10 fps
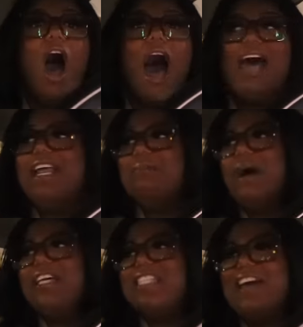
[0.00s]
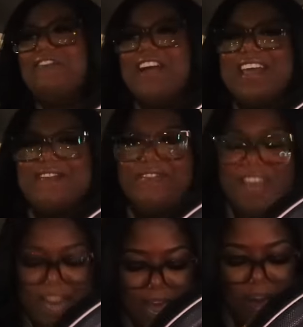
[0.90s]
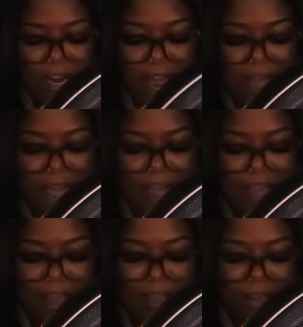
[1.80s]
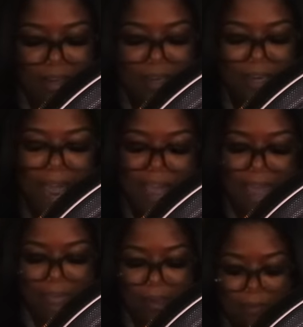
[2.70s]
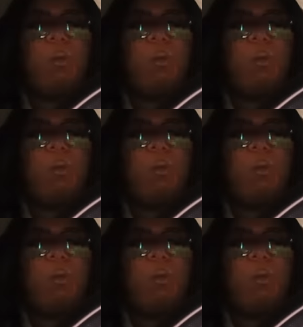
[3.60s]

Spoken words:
I didn't post that freaking video today. Dang it.